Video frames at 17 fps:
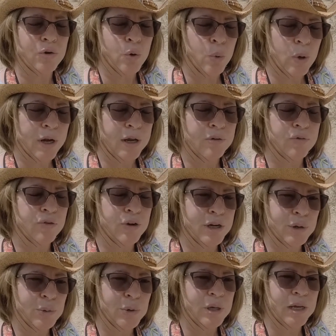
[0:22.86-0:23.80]
quite
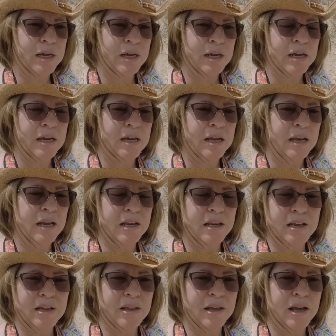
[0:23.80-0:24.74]
frequently. And he
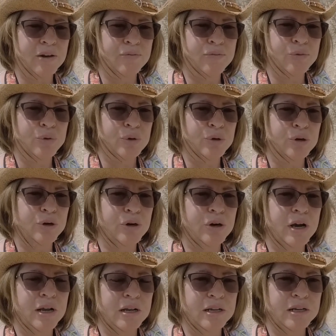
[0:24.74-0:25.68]
did that for
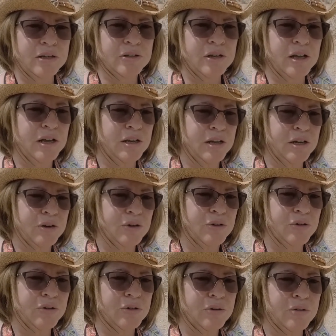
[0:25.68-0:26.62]
at least 10
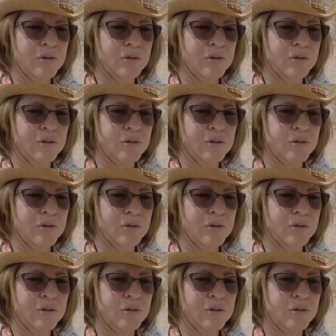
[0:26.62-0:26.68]
years.